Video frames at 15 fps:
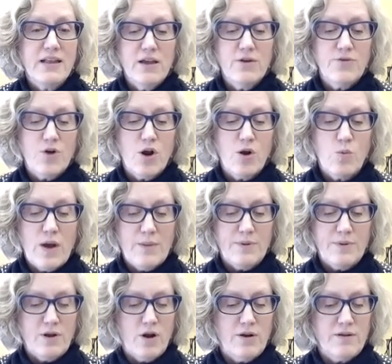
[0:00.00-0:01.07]
any of our
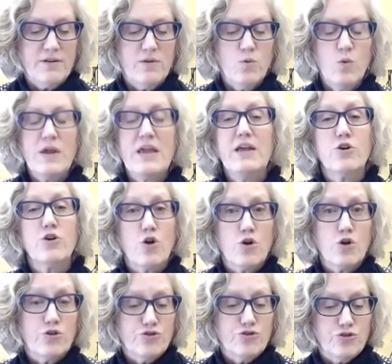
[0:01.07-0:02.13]
webinars, we
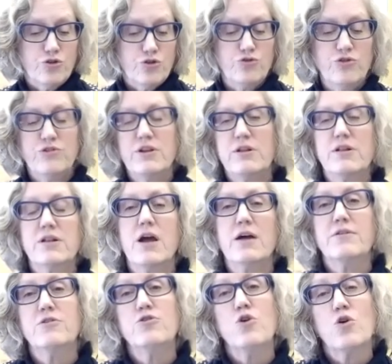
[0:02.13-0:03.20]
encourage you to
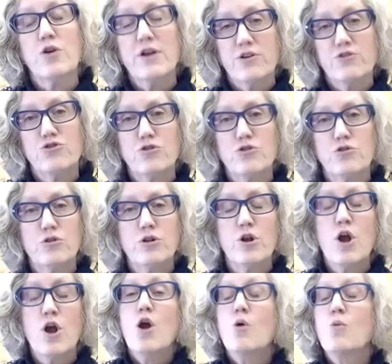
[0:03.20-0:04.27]
discuss your issues
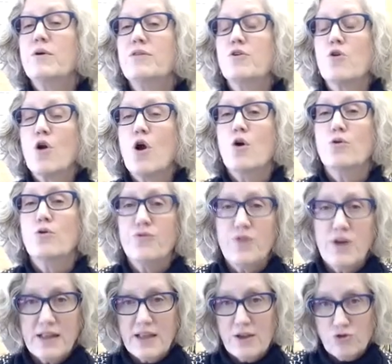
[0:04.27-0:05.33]
with your own
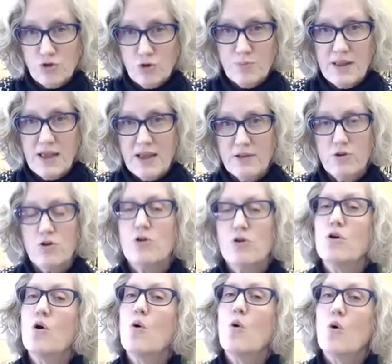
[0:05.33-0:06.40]
financial
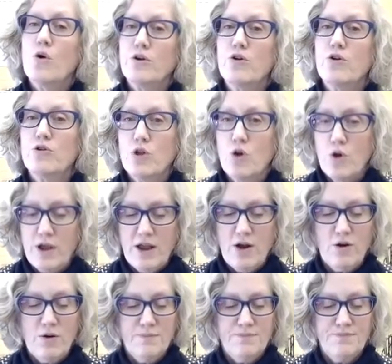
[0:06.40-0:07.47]
planner or your
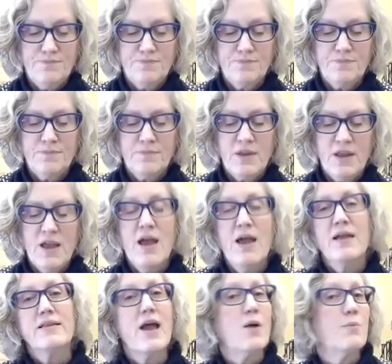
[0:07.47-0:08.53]
lawyer.
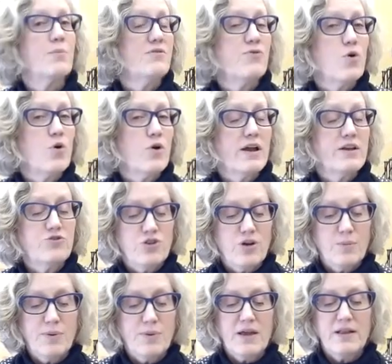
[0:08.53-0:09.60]
Now, before I
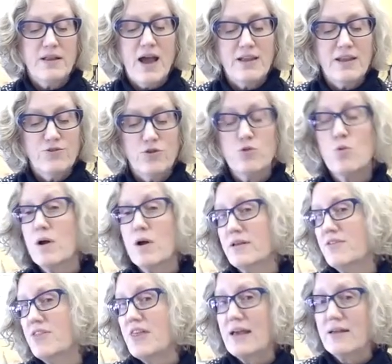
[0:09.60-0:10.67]
jump in, I do want
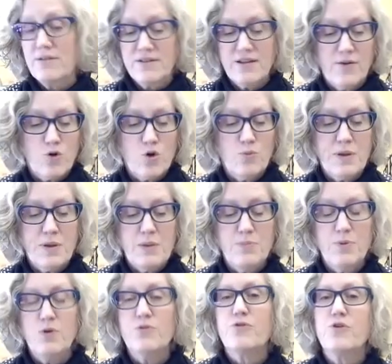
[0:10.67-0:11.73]
to thank several
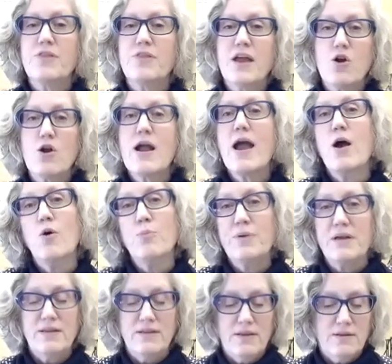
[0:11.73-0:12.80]
people for their
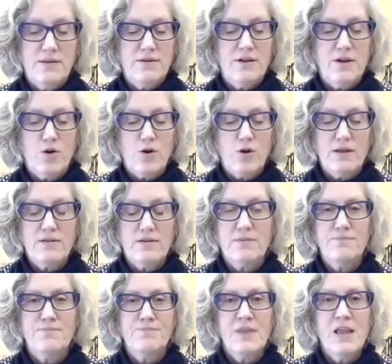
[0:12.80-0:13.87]
help in this series.